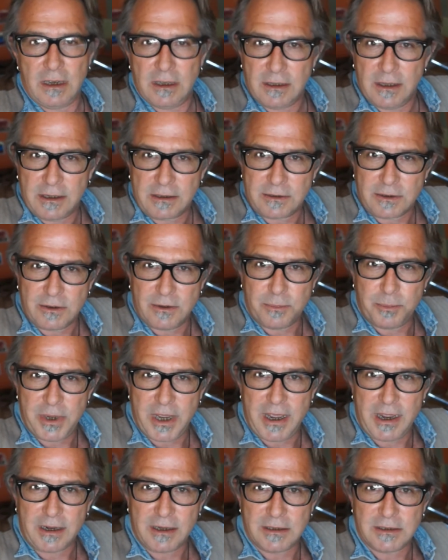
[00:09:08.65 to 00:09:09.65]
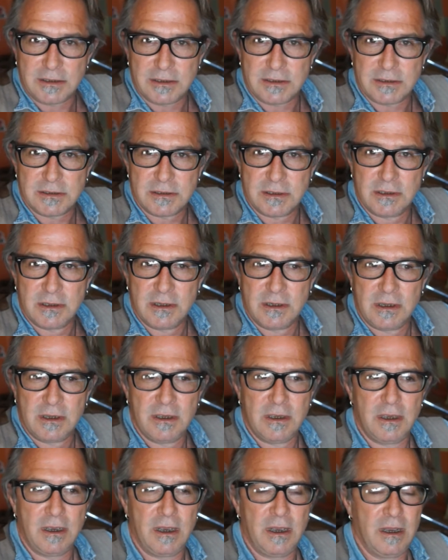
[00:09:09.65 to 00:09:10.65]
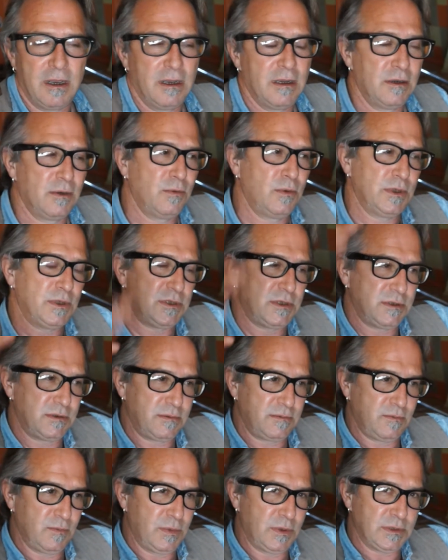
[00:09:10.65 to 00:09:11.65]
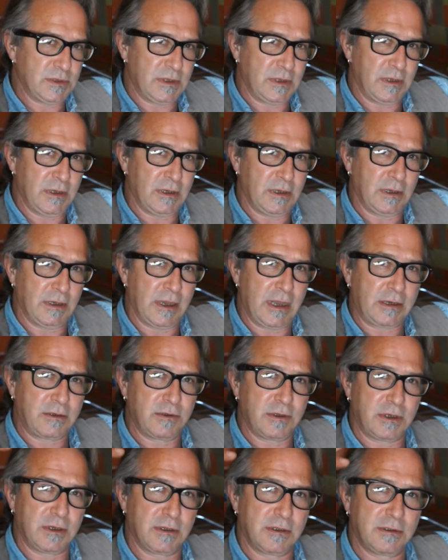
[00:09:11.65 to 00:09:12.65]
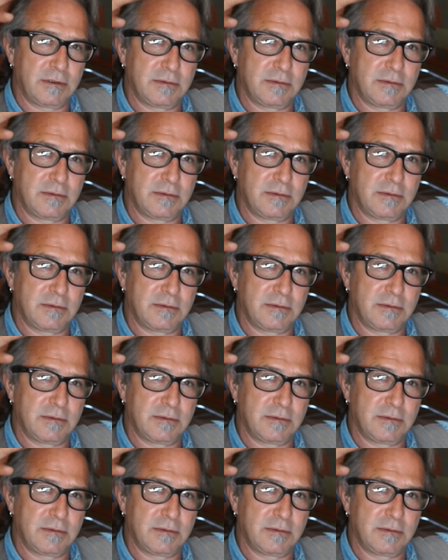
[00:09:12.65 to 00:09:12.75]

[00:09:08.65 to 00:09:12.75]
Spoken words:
electrical packages, which was an electric,